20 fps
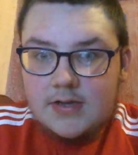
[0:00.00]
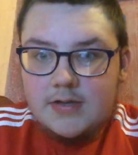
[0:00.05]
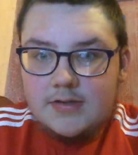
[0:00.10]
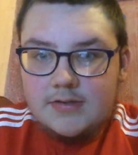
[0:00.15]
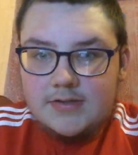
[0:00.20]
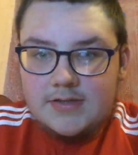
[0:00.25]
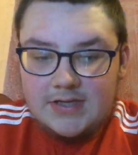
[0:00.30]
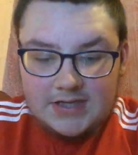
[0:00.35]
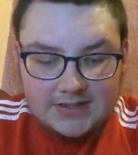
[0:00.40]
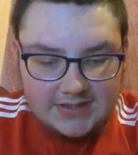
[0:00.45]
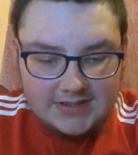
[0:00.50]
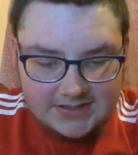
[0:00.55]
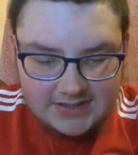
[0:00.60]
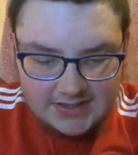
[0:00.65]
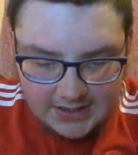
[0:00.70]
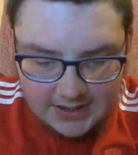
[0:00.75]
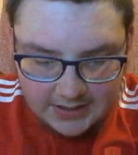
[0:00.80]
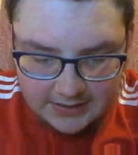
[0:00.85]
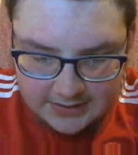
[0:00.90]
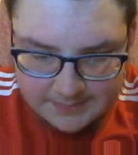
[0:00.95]
It's hard to
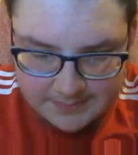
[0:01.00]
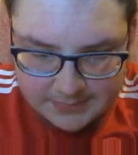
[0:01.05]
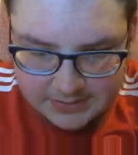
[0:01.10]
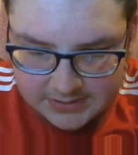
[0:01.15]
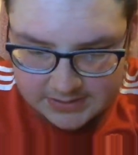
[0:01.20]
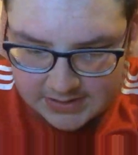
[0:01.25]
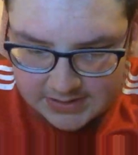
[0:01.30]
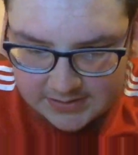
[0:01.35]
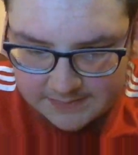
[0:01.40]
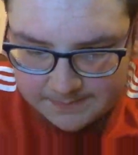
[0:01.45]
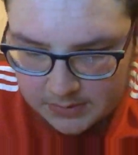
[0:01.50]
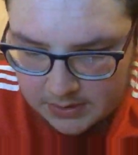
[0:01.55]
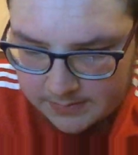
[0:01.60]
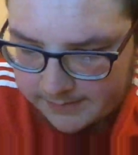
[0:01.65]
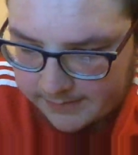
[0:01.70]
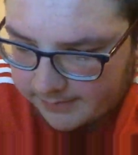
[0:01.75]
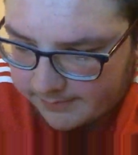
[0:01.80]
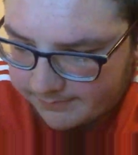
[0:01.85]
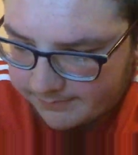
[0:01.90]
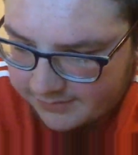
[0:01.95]
see actually, but it is
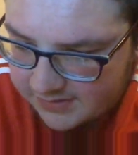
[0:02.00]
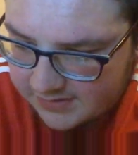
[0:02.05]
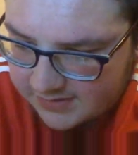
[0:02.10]
Birmingham, pretty